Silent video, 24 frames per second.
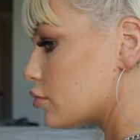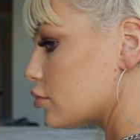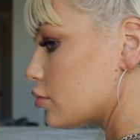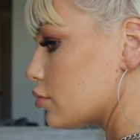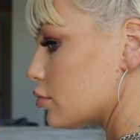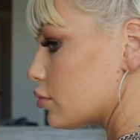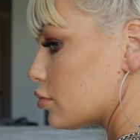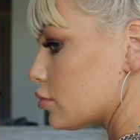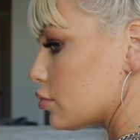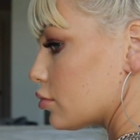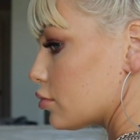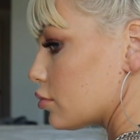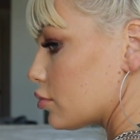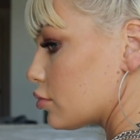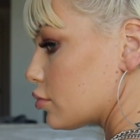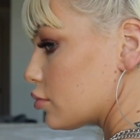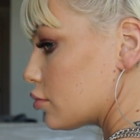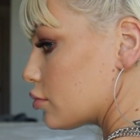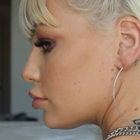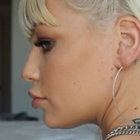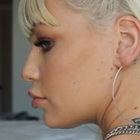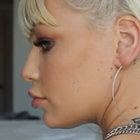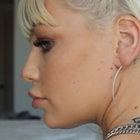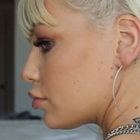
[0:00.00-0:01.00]
So we did
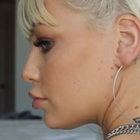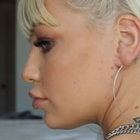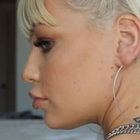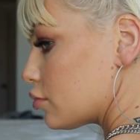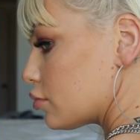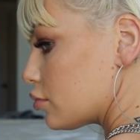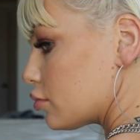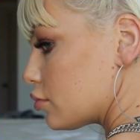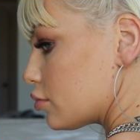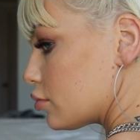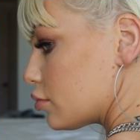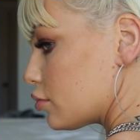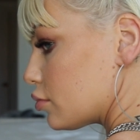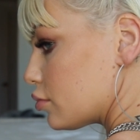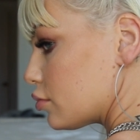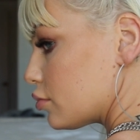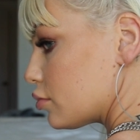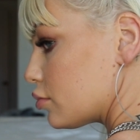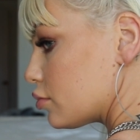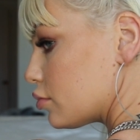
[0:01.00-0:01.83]
actually 3 there and